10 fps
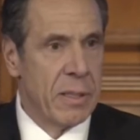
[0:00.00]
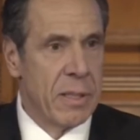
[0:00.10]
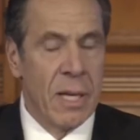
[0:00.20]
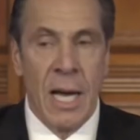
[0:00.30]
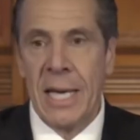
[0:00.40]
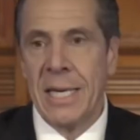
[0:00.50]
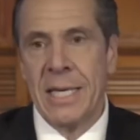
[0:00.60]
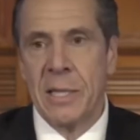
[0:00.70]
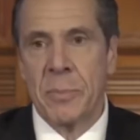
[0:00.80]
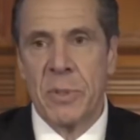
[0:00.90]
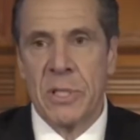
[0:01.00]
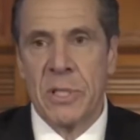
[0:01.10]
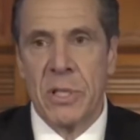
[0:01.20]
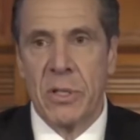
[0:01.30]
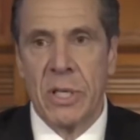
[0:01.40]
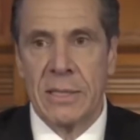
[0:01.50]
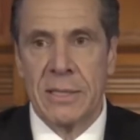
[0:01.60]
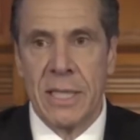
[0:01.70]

I didn't need the President of the United States to